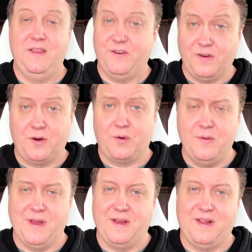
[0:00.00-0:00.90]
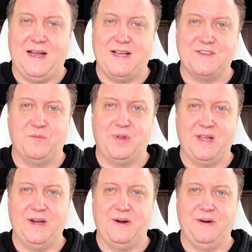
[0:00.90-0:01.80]
there's a growing class of
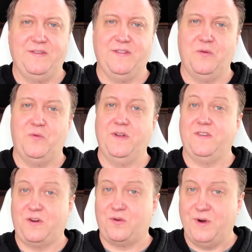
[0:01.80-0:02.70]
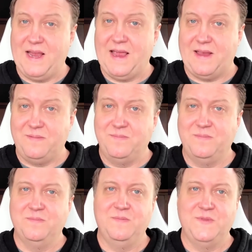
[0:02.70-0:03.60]
players that want to create,
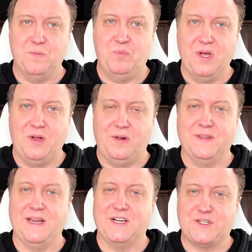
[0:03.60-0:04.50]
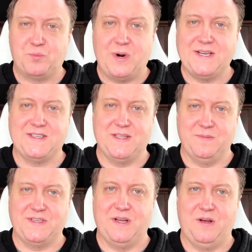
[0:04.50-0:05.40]
to build and express
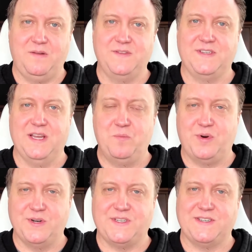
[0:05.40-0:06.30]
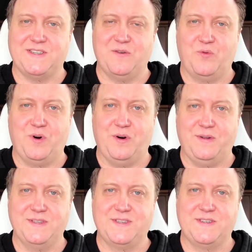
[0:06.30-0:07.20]
themselves in persistent
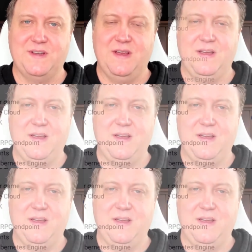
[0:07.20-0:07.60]
worlds.